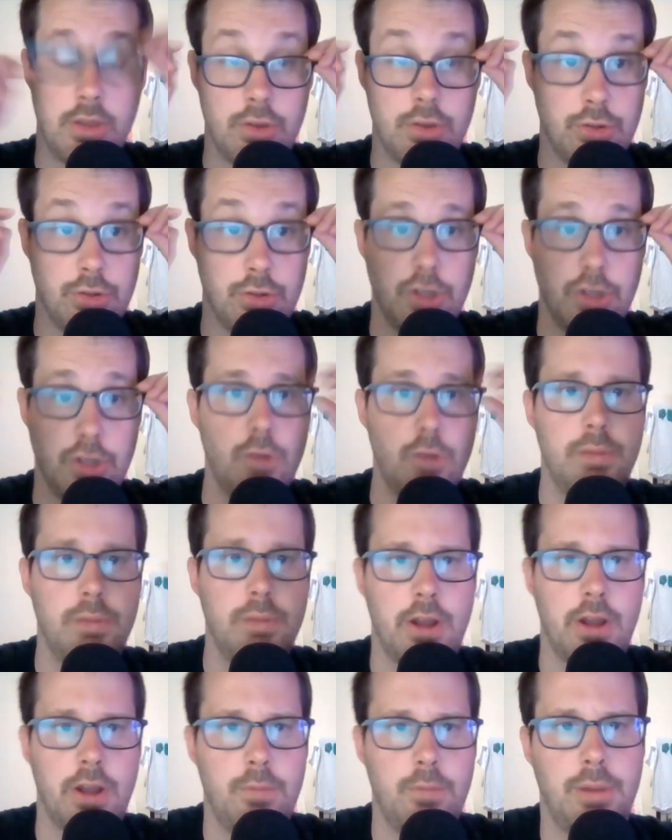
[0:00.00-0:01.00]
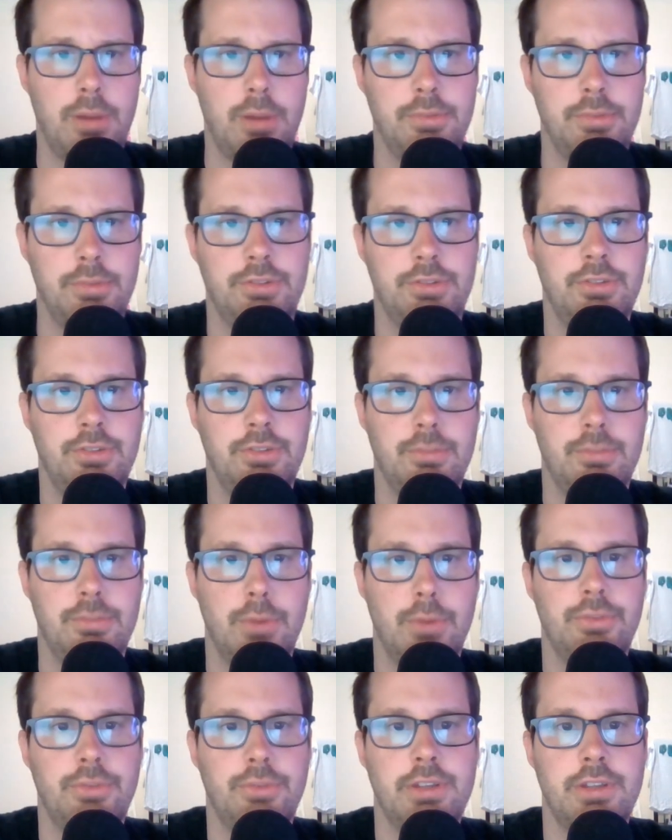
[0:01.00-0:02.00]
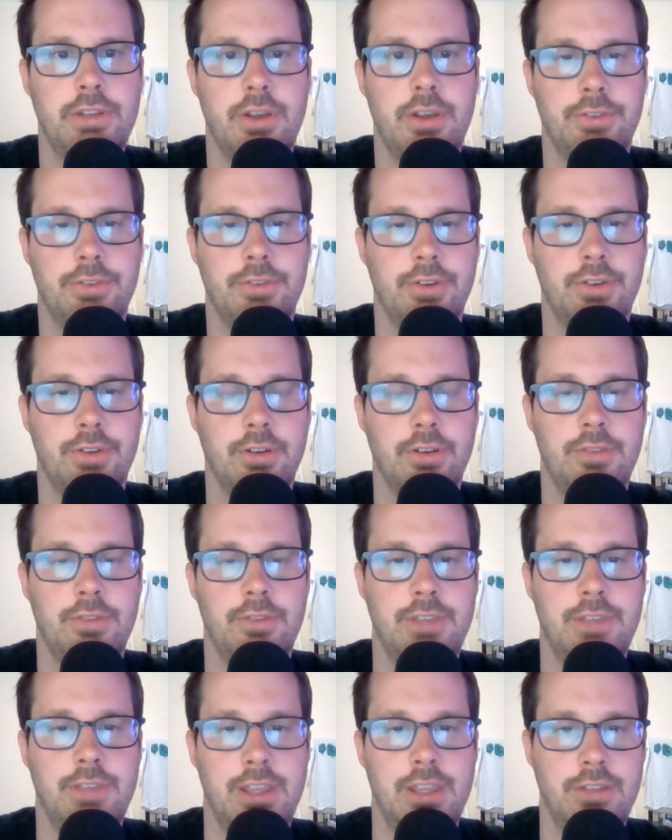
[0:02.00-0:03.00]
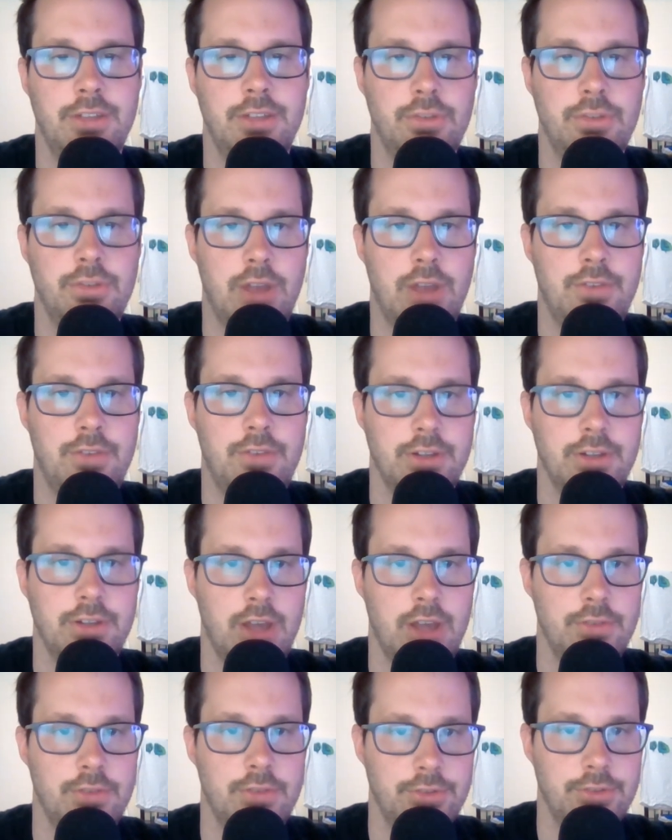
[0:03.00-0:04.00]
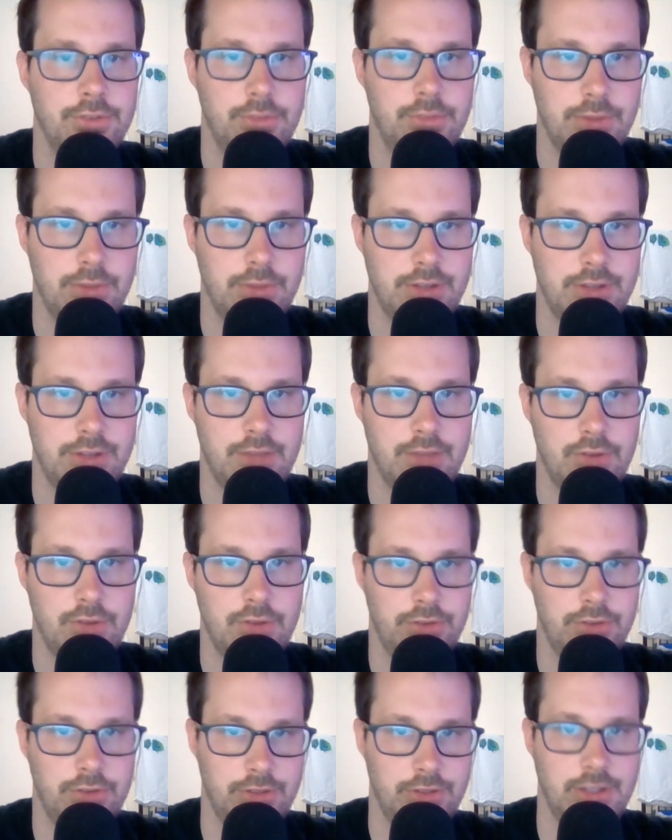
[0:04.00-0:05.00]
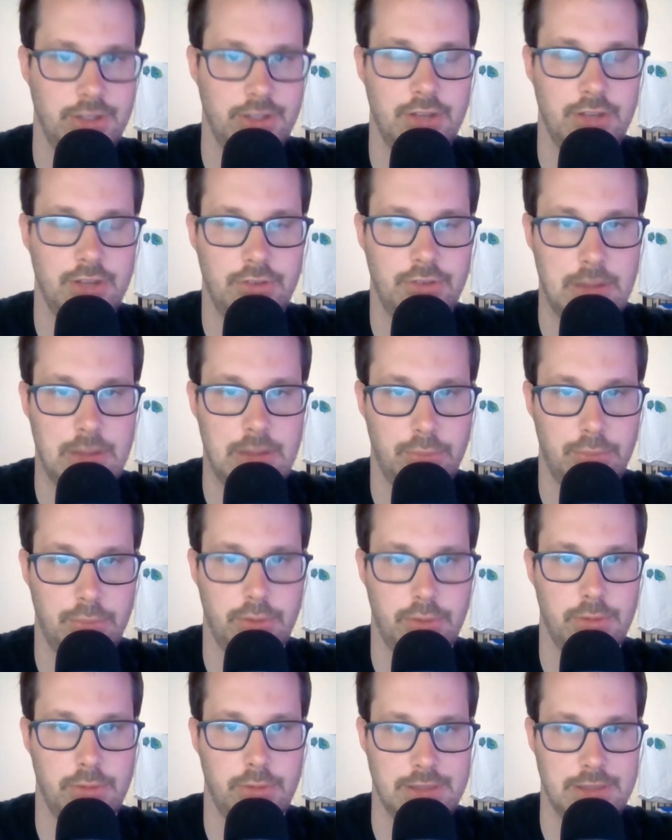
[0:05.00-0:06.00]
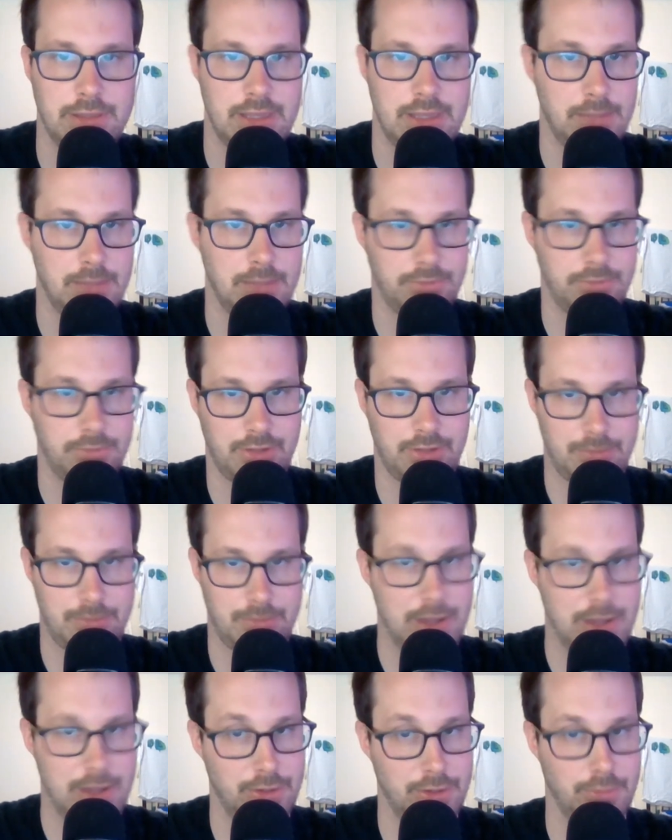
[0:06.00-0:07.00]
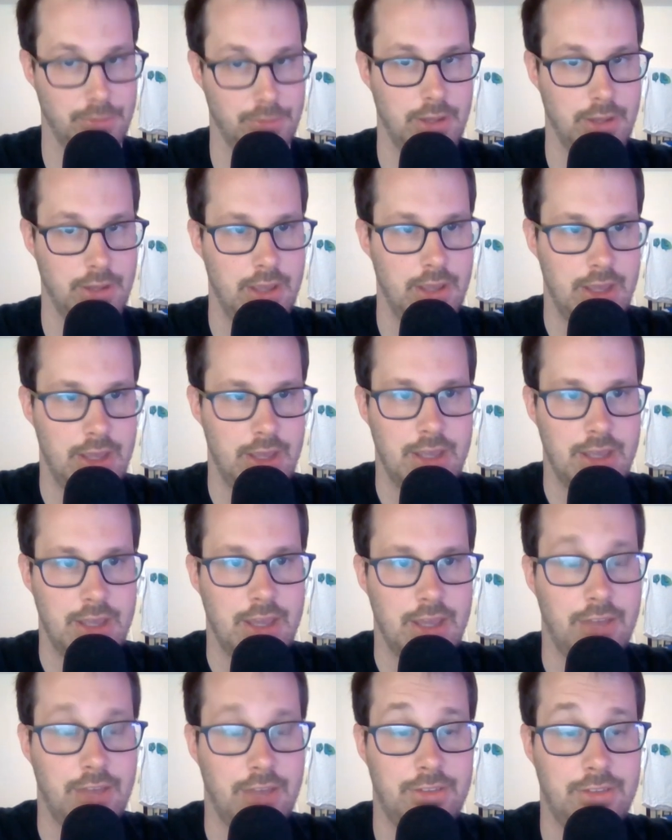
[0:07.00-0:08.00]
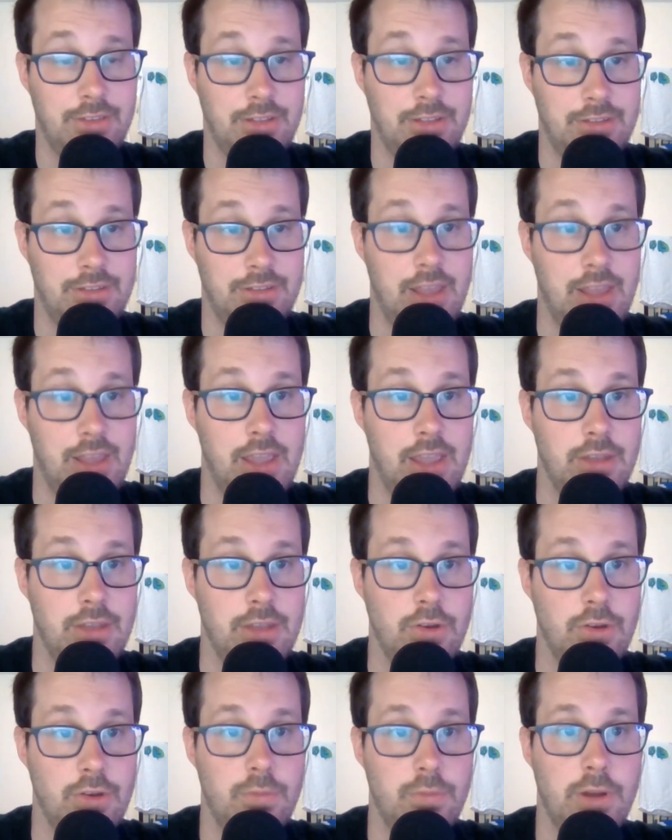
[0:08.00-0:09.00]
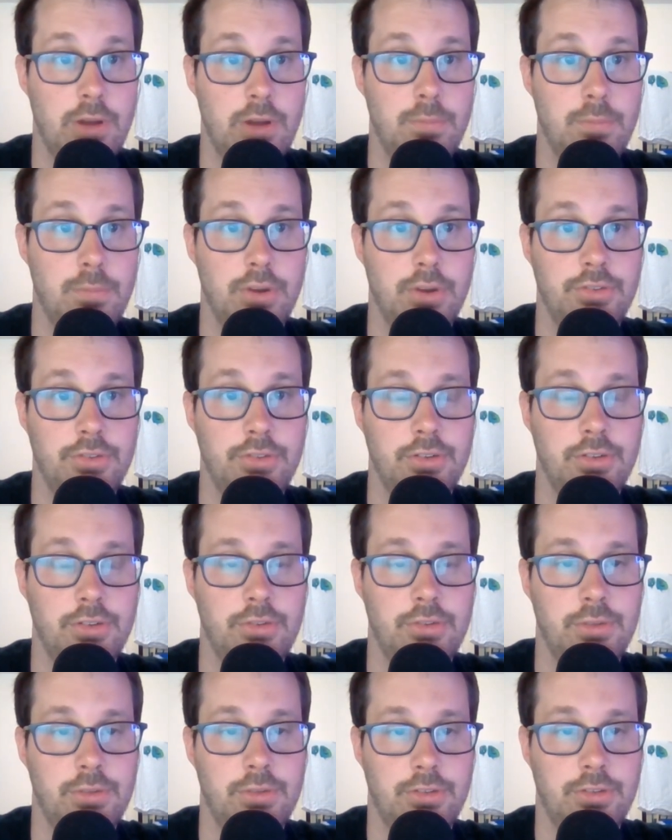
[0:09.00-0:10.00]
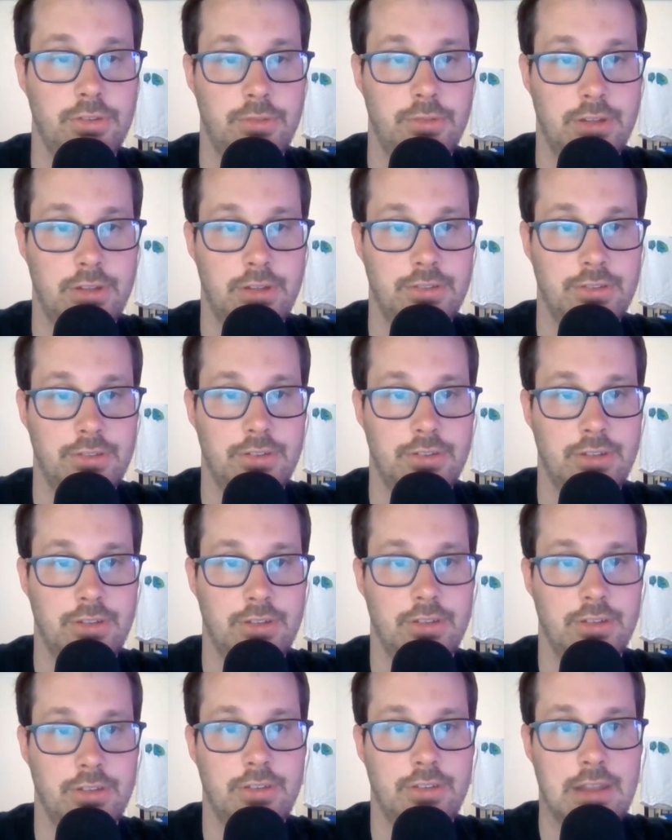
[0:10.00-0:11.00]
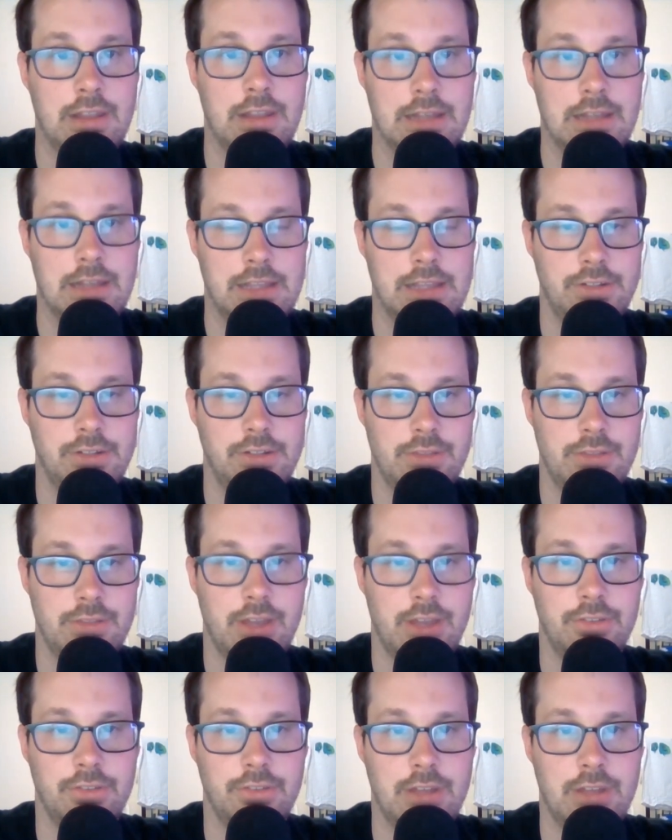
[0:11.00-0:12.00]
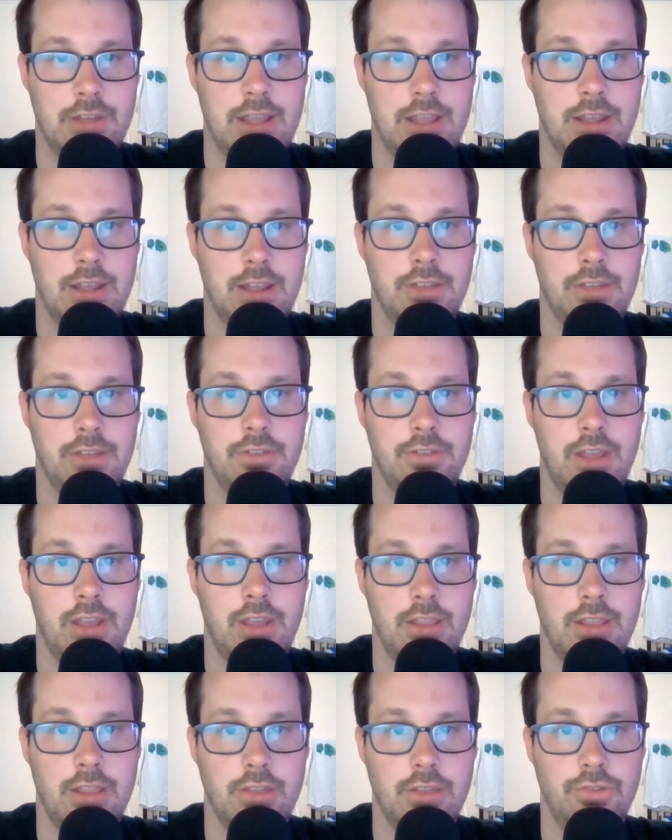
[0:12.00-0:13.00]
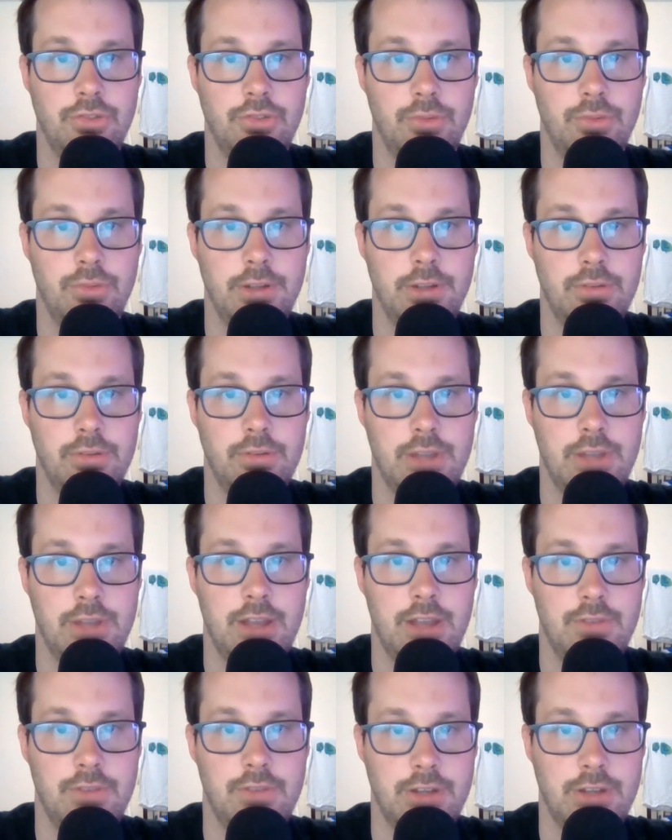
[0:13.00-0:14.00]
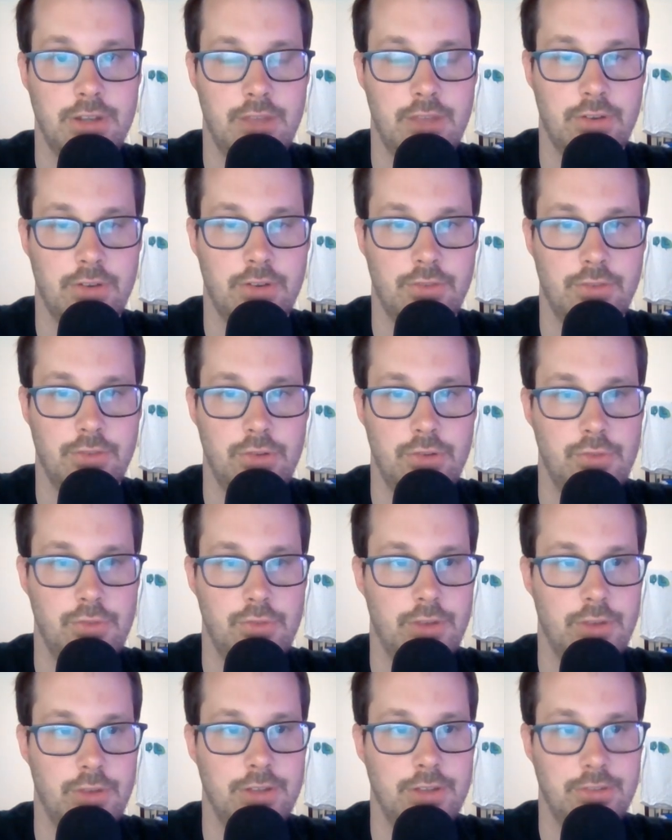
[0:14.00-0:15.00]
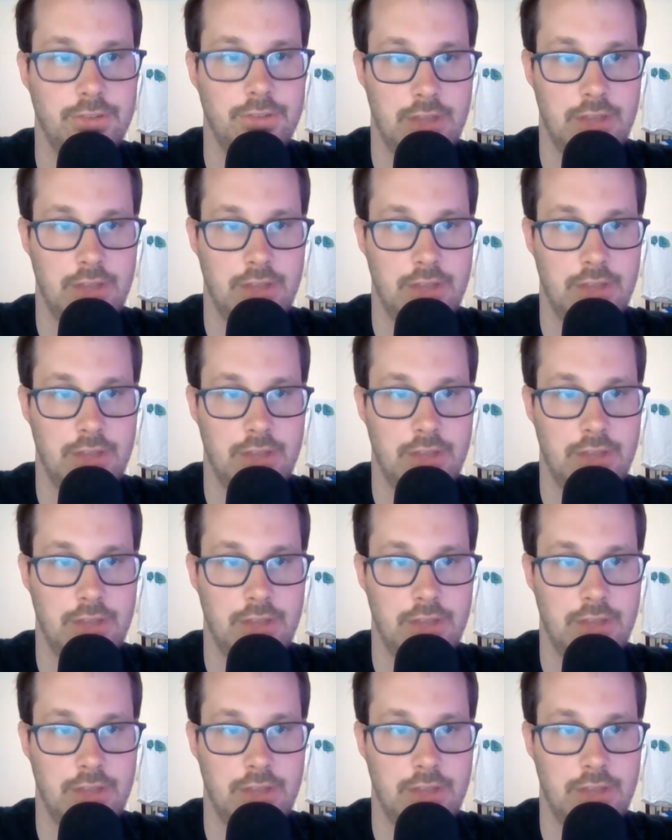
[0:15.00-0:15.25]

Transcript: No Brow publishes mostly alternative kids graphic novels with diverse and contemporary themes. That's my note. As they say, No Brow burst into existence in late 2008 as the joint creative endeavor of two friends